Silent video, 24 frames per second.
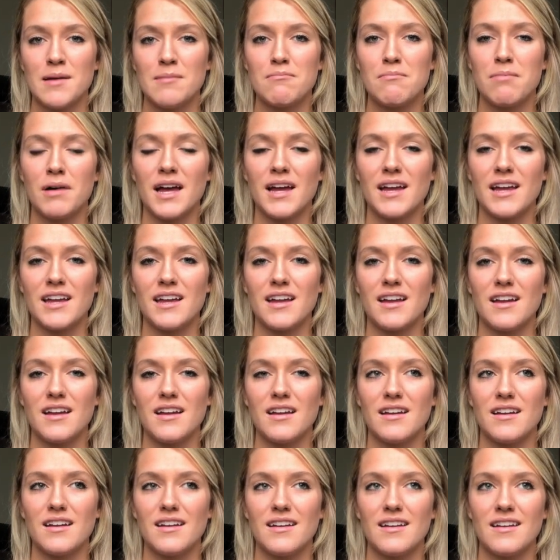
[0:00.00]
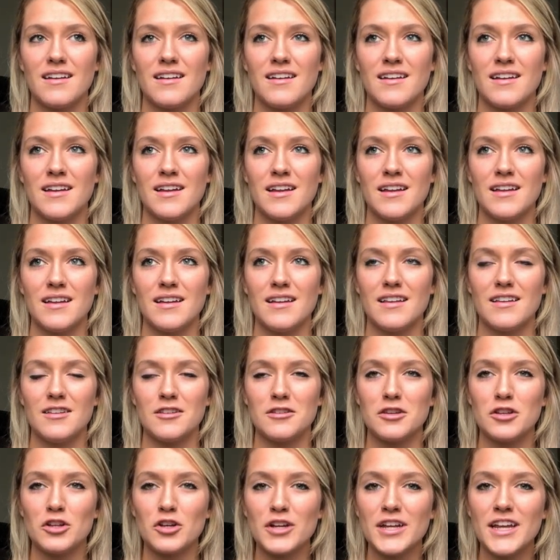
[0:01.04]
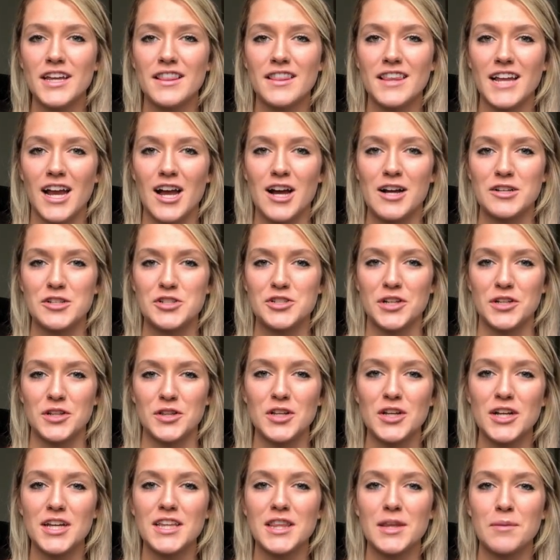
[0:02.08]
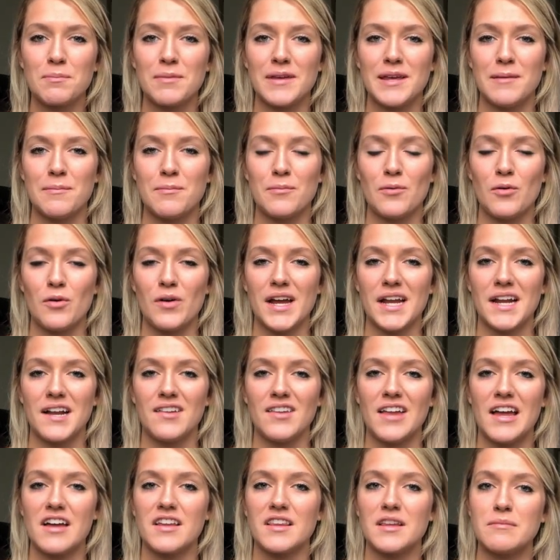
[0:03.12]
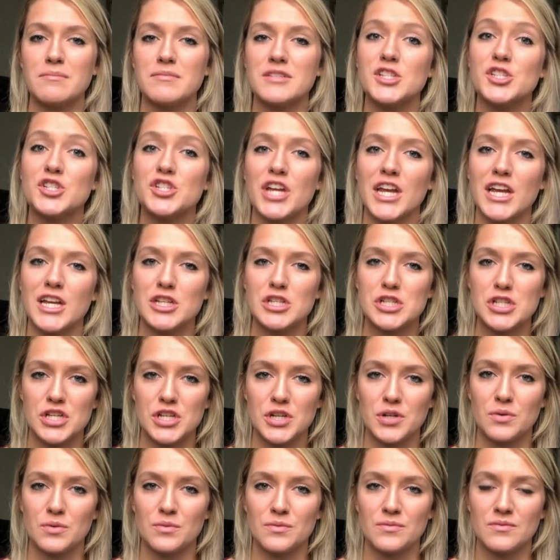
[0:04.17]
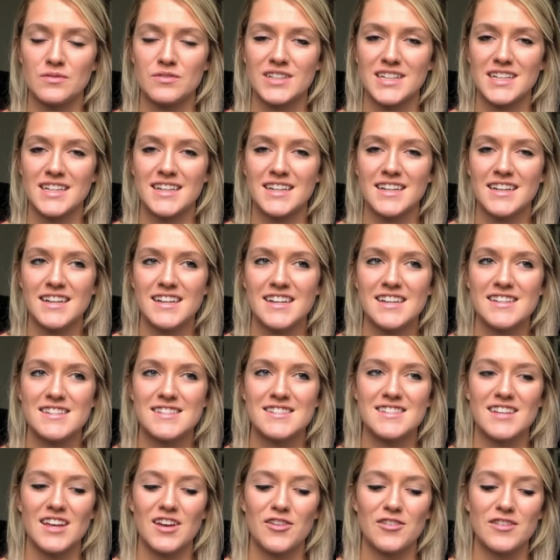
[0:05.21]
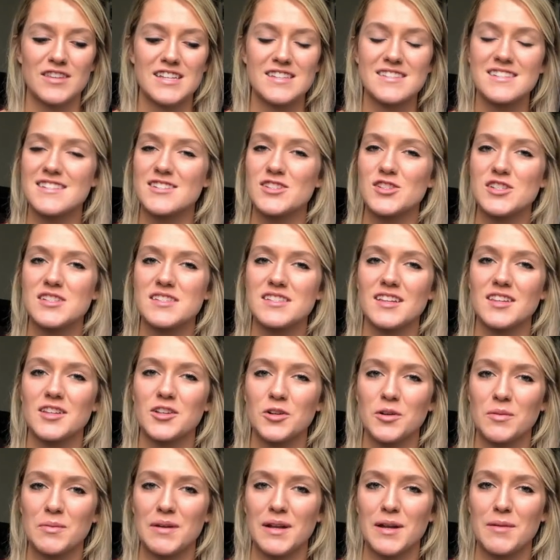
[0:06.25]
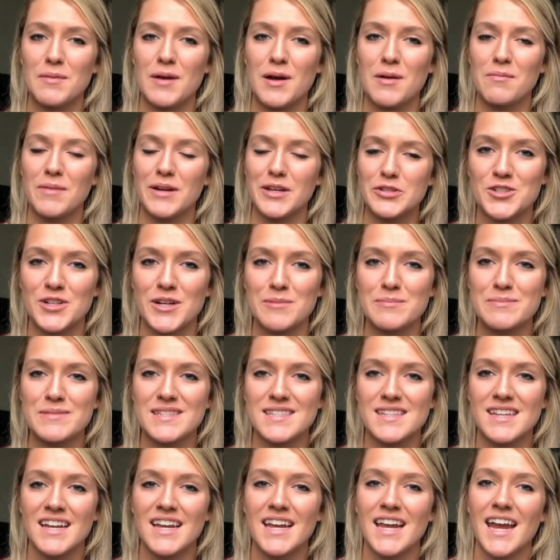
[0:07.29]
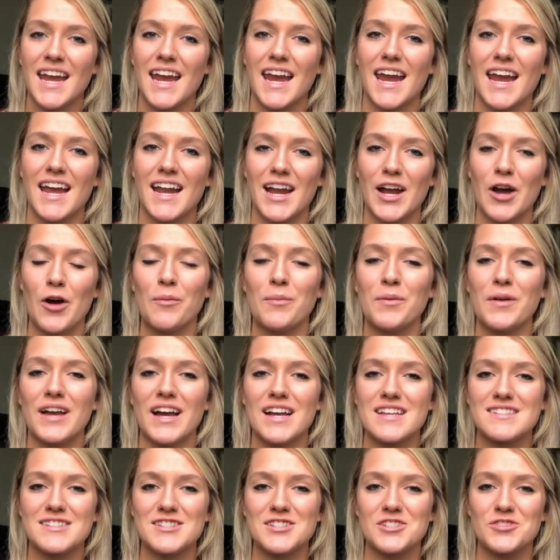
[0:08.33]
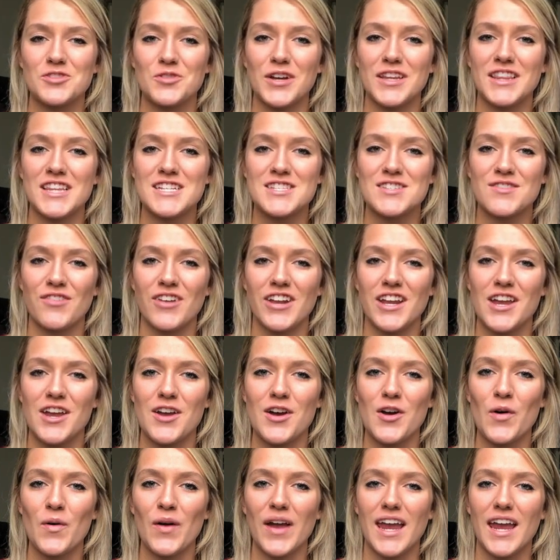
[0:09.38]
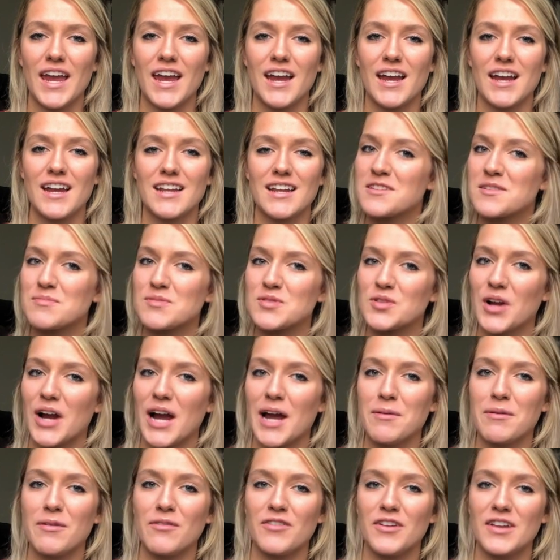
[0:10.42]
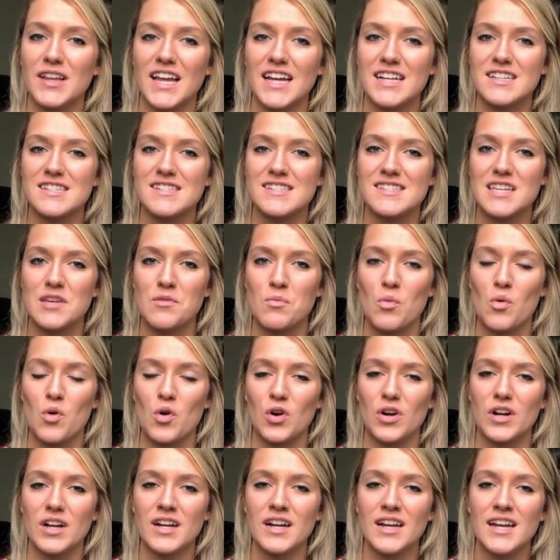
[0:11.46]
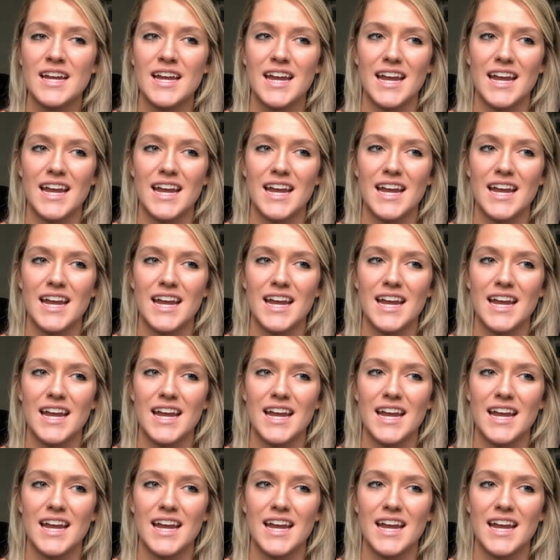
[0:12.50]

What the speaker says: But look at the country, look at the people, and allow them to change you. So this is just a little bit about my trips, and I hope you guys enjoyed this video, and subscribe if you'd like to see more.